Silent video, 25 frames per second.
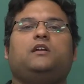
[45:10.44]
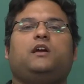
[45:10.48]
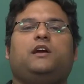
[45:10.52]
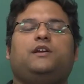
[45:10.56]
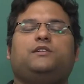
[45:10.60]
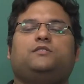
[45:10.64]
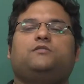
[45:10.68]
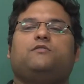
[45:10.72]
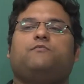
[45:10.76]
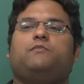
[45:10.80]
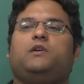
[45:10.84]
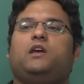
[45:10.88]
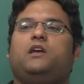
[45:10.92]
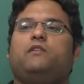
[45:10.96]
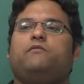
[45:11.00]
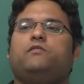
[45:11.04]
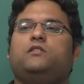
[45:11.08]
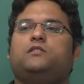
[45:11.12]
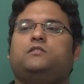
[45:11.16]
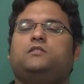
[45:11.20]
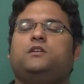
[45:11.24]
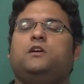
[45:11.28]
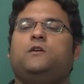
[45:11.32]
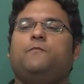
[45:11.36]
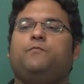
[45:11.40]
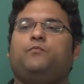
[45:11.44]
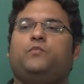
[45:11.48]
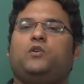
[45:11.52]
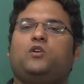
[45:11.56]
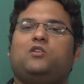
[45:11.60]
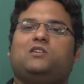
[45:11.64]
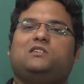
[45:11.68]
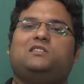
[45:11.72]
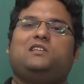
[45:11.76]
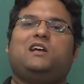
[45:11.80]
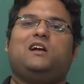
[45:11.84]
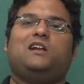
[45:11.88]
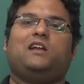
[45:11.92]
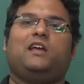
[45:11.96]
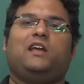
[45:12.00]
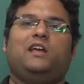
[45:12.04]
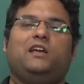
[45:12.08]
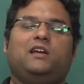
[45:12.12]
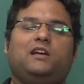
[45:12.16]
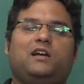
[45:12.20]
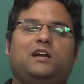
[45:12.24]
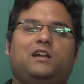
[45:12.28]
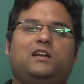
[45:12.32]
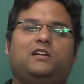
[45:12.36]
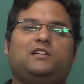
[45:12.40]
kinds of behaviors because they are
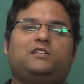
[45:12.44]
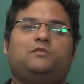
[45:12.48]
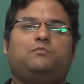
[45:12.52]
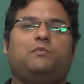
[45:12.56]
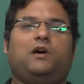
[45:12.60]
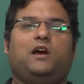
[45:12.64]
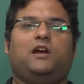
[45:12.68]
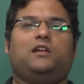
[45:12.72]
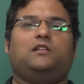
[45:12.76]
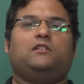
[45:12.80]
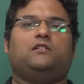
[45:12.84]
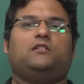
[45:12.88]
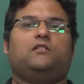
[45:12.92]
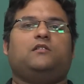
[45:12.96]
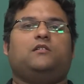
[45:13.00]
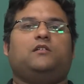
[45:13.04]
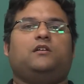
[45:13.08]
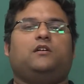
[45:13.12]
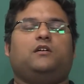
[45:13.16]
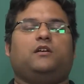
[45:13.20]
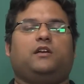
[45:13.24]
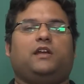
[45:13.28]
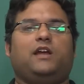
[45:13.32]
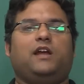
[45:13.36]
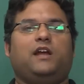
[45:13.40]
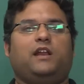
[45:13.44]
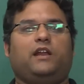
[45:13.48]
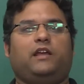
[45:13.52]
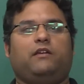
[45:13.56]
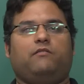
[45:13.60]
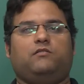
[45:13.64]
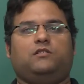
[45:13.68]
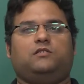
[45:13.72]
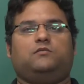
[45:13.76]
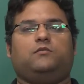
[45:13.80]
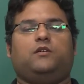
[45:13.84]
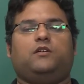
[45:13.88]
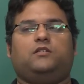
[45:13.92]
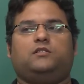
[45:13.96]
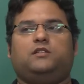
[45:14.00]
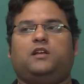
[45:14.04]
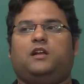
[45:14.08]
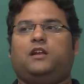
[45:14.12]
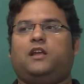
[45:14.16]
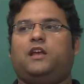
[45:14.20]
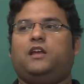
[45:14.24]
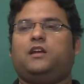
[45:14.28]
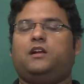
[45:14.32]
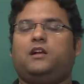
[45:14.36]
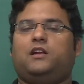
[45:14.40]
encouraged by the caregivers, because they are
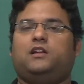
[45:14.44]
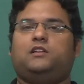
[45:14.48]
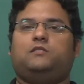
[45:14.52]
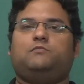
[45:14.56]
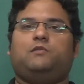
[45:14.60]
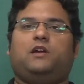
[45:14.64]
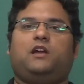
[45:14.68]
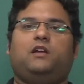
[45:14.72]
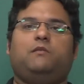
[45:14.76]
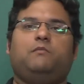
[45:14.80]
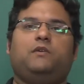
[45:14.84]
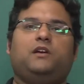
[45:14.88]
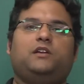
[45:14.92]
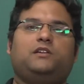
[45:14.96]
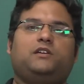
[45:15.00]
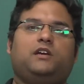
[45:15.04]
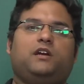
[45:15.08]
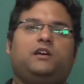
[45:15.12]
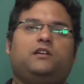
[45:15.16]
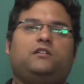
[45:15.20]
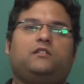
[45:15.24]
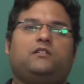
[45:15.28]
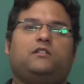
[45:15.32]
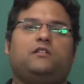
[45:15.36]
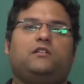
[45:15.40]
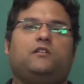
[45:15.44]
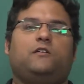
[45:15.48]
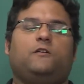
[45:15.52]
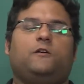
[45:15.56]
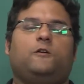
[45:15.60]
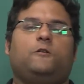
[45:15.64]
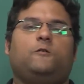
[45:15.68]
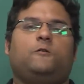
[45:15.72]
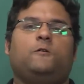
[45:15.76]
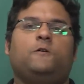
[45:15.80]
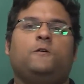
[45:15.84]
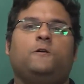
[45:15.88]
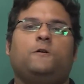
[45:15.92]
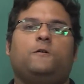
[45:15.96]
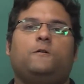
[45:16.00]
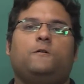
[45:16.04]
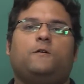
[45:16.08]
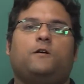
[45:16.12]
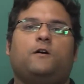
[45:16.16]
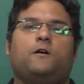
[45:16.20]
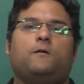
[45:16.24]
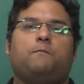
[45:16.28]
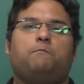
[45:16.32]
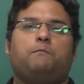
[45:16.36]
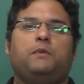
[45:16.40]
encouraged by immediate
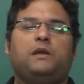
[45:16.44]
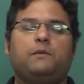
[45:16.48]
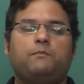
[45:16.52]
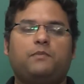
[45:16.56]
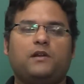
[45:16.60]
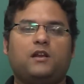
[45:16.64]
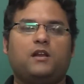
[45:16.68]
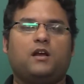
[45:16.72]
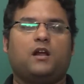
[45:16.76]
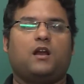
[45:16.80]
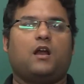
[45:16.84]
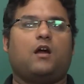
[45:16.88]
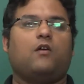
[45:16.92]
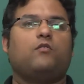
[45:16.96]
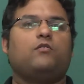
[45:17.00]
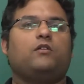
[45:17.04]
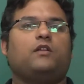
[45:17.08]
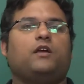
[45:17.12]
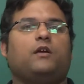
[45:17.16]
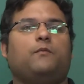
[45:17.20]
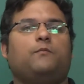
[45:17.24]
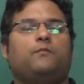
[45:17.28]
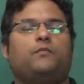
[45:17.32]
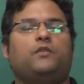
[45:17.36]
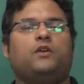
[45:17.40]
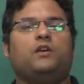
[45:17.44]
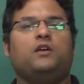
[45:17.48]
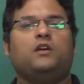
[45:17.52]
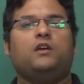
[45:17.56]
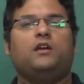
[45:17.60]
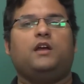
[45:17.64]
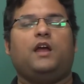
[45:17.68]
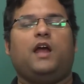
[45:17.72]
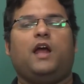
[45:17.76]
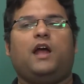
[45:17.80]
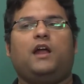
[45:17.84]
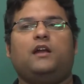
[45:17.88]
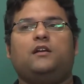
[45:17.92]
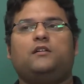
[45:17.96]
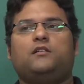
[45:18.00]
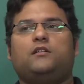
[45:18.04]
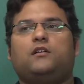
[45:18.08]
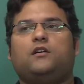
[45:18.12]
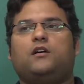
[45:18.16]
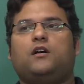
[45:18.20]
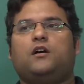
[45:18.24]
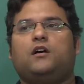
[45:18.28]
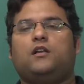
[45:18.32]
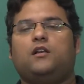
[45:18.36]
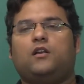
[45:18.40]
people around them. And
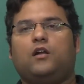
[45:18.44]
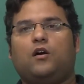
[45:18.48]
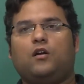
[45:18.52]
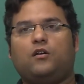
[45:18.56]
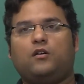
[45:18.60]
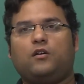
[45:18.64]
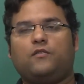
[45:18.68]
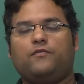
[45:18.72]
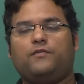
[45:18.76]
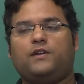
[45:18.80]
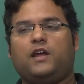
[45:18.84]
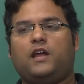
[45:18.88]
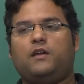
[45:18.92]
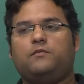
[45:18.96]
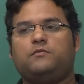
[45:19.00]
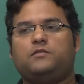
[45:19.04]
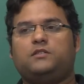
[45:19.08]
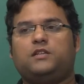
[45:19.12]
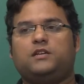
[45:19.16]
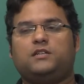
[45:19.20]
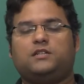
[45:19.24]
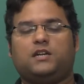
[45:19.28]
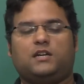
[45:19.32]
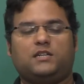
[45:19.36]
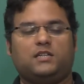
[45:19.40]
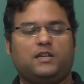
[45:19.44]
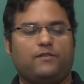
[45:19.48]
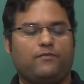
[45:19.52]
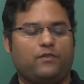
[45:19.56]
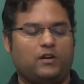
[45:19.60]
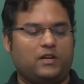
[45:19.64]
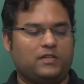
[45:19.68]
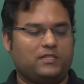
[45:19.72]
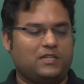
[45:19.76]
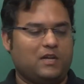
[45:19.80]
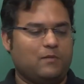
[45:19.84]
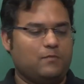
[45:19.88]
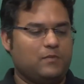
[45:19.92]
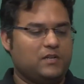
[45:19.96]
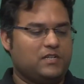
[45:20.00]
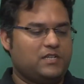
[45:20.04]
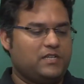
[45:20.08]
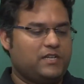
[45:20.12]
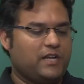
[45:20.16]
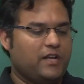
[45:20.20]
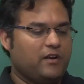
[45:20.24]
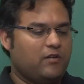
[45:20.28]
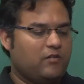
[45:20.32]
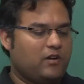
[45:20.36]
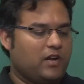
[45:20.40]
a lot of times they start, say for example,
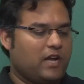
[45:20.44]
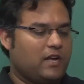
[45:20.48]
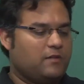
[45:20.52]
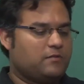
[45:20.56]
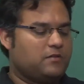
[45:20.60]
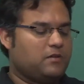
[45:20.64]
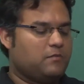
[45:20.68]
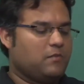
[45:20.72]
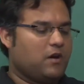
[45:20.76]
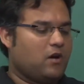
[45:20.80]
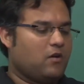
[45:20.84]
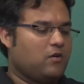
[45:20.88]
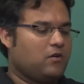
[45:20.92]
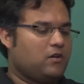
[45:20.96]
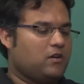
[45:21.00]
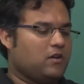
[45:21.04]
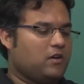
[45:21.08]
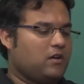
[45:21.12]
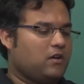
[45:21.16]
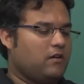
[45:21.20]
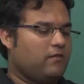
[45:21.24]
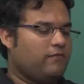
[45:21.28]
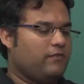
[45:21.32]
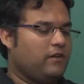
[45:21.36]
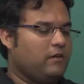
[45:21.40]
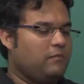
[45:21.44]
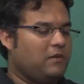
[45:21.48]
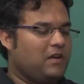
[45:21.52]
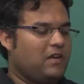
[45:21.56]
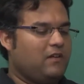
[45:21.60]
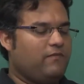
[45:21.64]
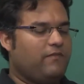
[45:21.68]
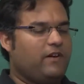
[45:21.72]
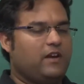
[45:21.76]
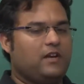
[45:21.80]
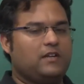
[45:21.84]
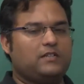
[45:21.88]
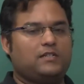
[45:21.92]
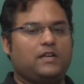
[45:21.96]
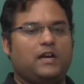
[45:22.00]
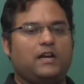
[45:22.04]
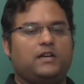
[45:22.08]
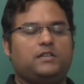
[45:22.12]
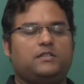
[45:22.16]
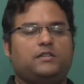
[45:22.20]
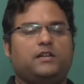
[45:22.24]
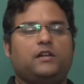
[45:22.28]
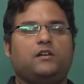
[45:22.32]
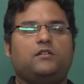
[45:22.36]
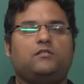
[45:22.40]
stereotypes about female feticides,
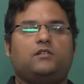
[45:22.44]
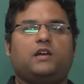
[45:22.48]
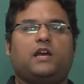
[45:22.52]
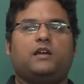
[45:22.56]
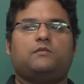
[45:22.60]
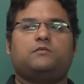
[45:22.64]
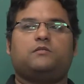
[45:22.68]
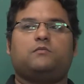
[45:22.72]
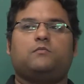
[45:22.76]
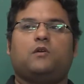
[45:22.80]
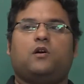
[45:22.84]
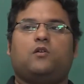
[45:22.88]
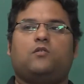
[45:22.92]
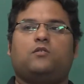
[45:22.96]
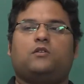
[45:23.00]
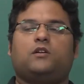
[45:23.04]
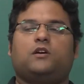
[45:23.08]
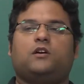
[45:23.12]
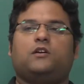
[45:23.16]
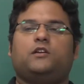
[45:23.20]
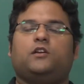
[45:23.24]
stereotypes about